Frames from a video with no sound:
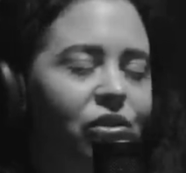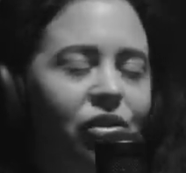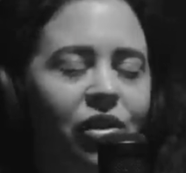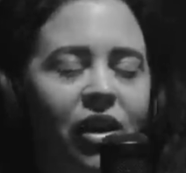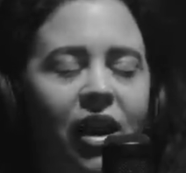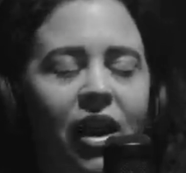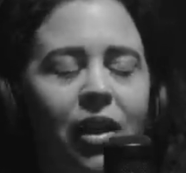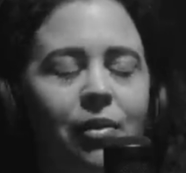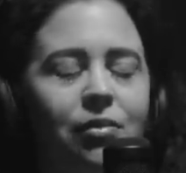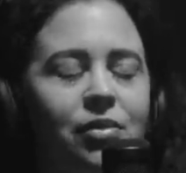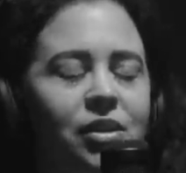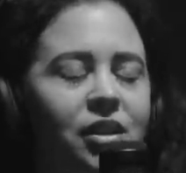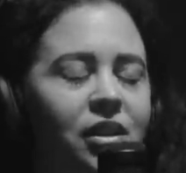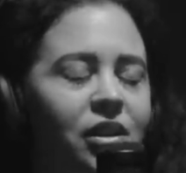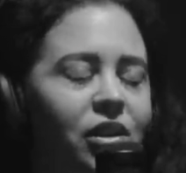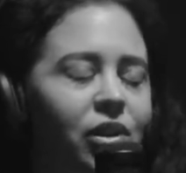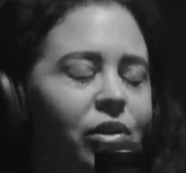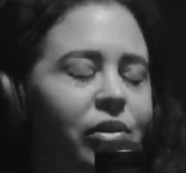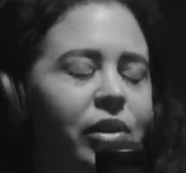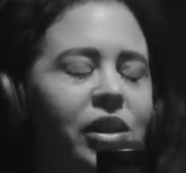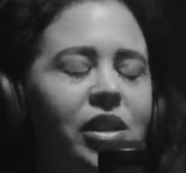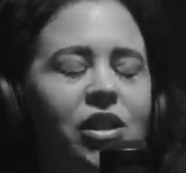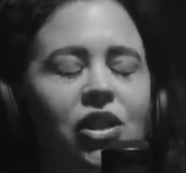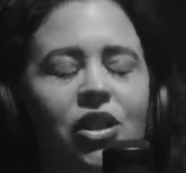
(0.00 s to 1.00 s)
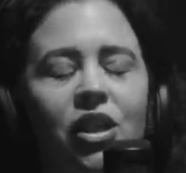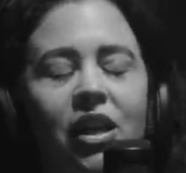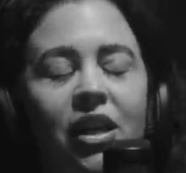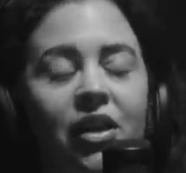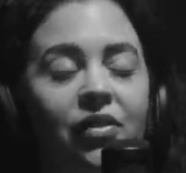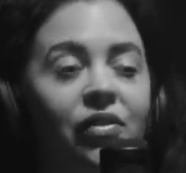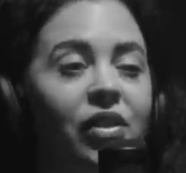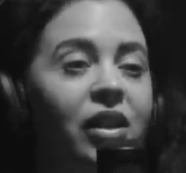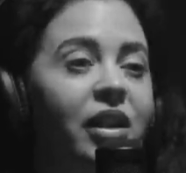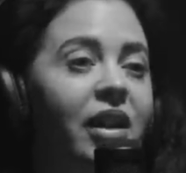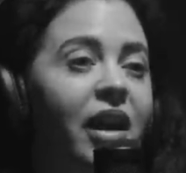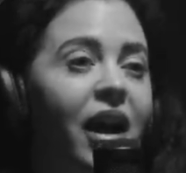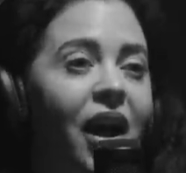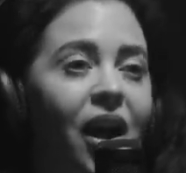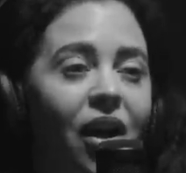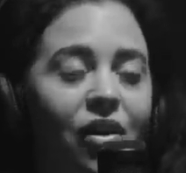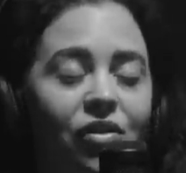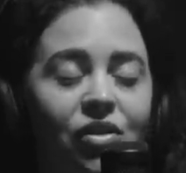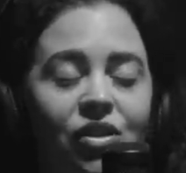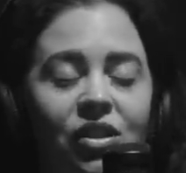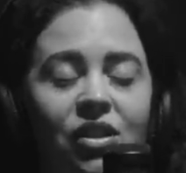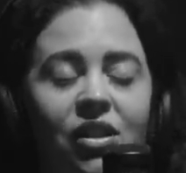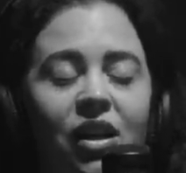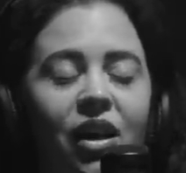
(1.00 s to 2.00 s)
two camps, and you know, each even
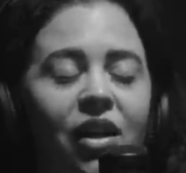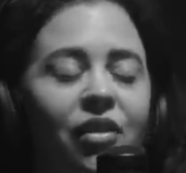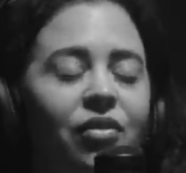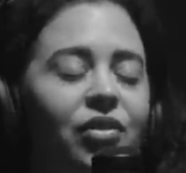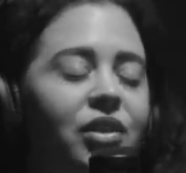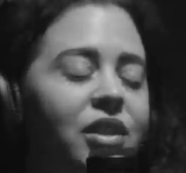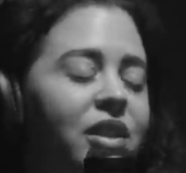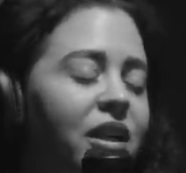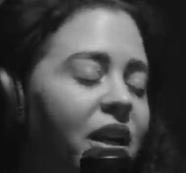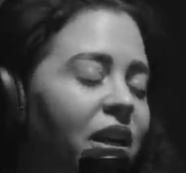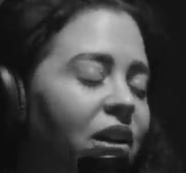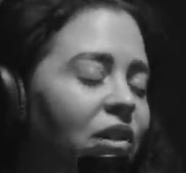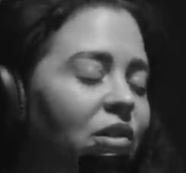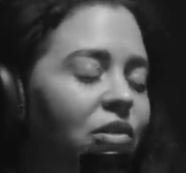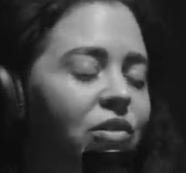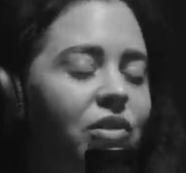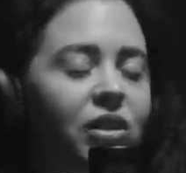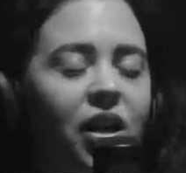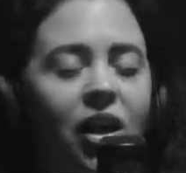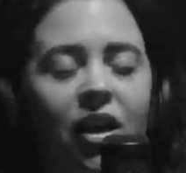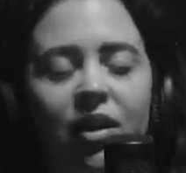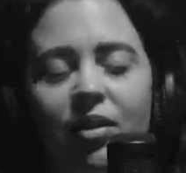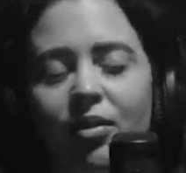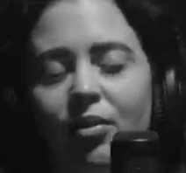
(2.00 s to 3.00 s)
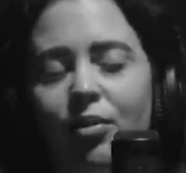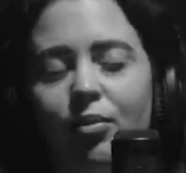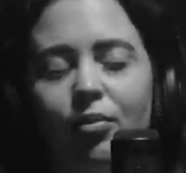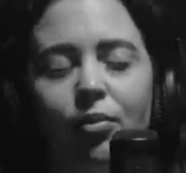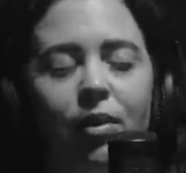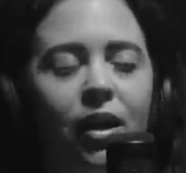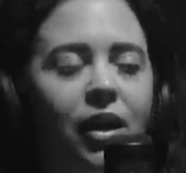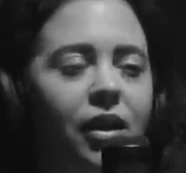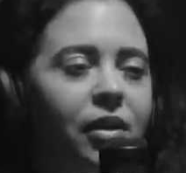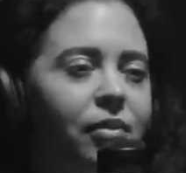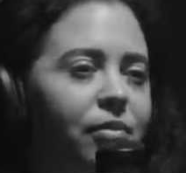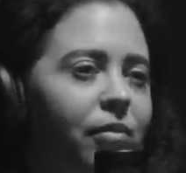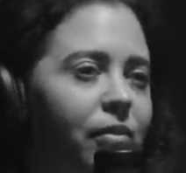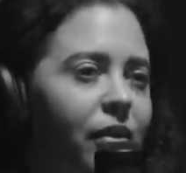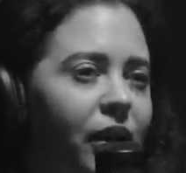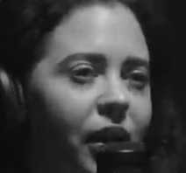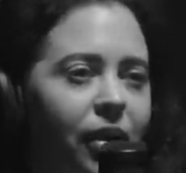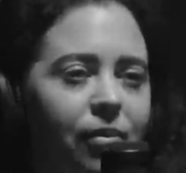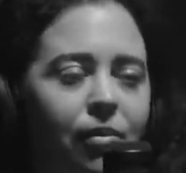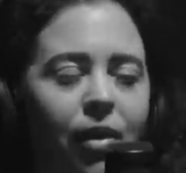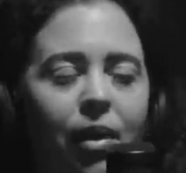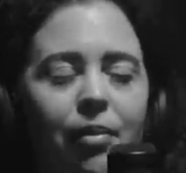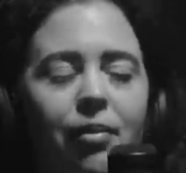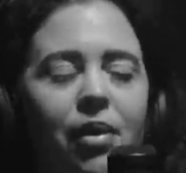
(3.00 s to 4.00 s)
now, just every day, all day, my
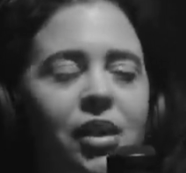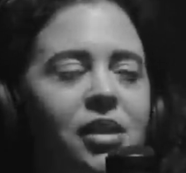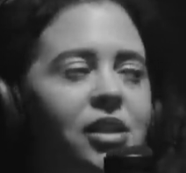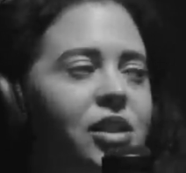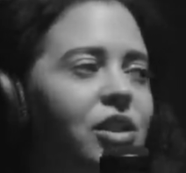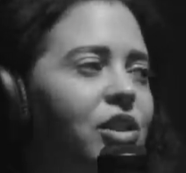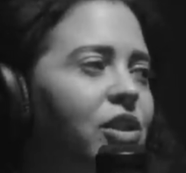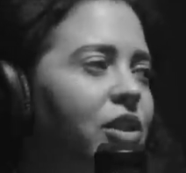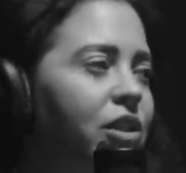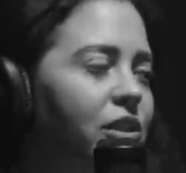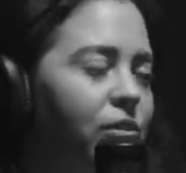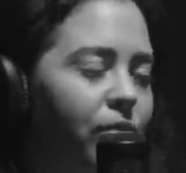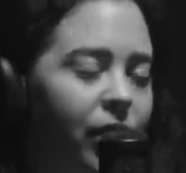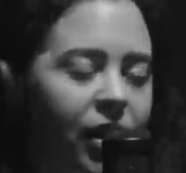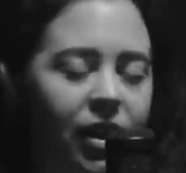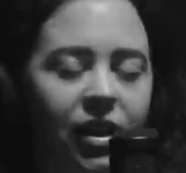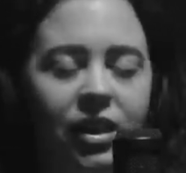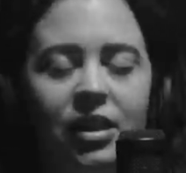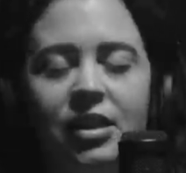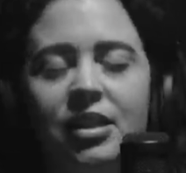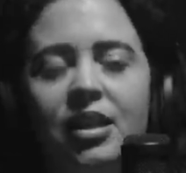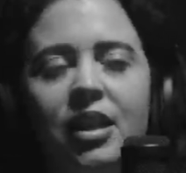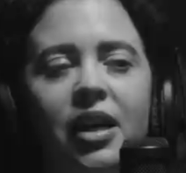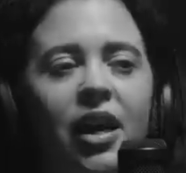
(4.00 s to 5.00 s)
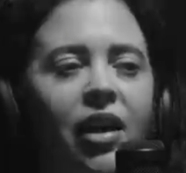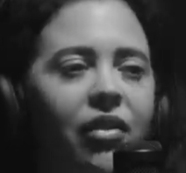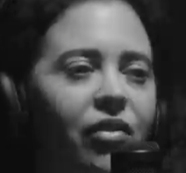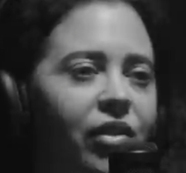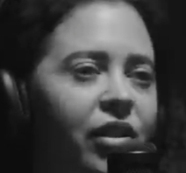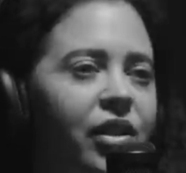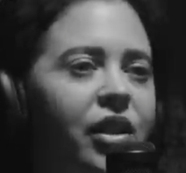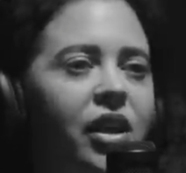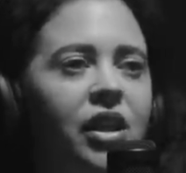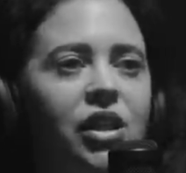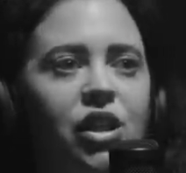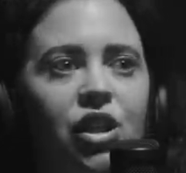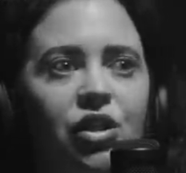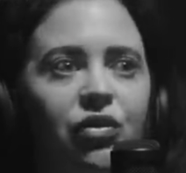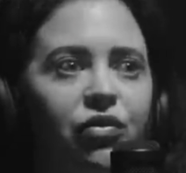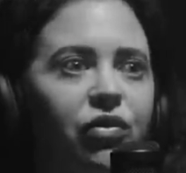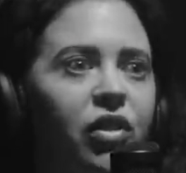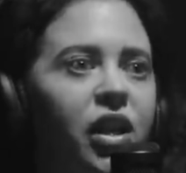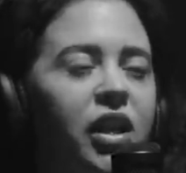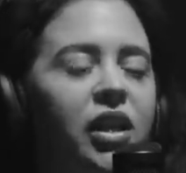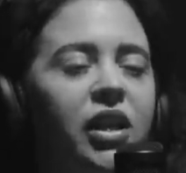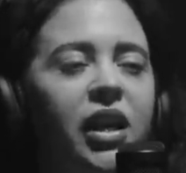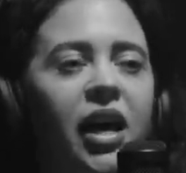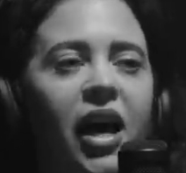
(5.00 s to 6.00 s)
my messages, my LinkedIn, everything is just
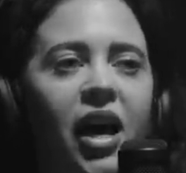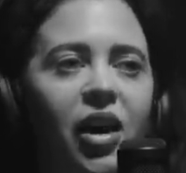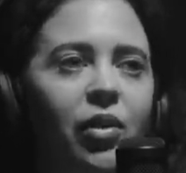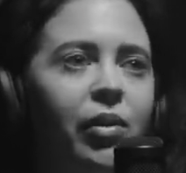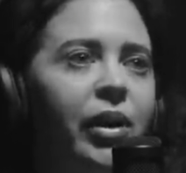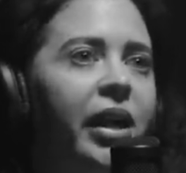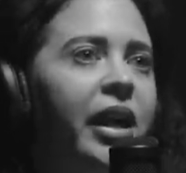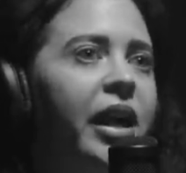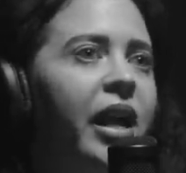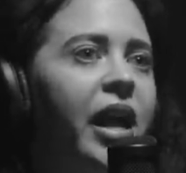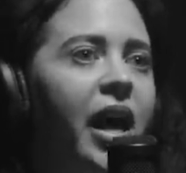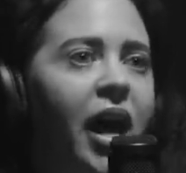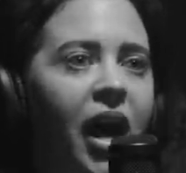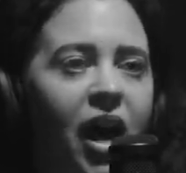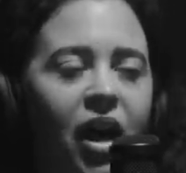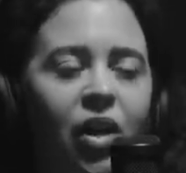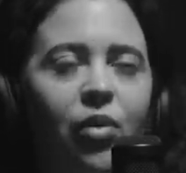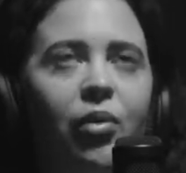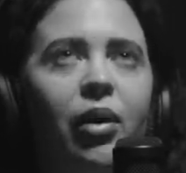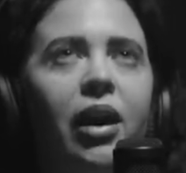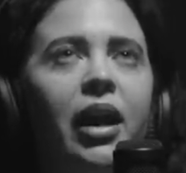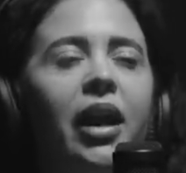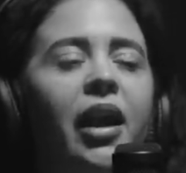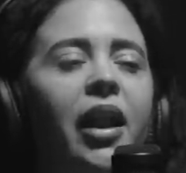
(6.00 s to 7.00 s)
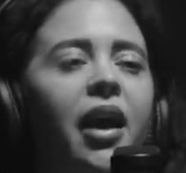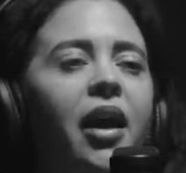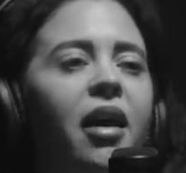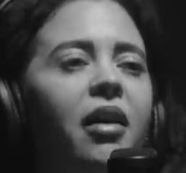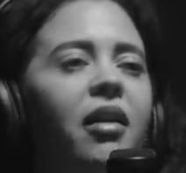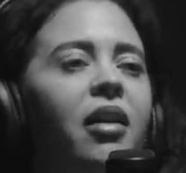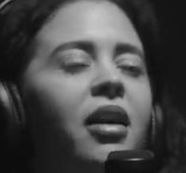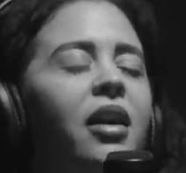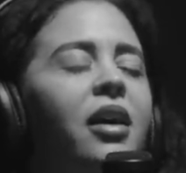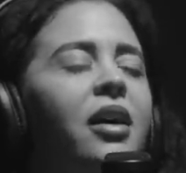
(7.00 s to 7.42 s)
flooded. How do I get out? How do I get out?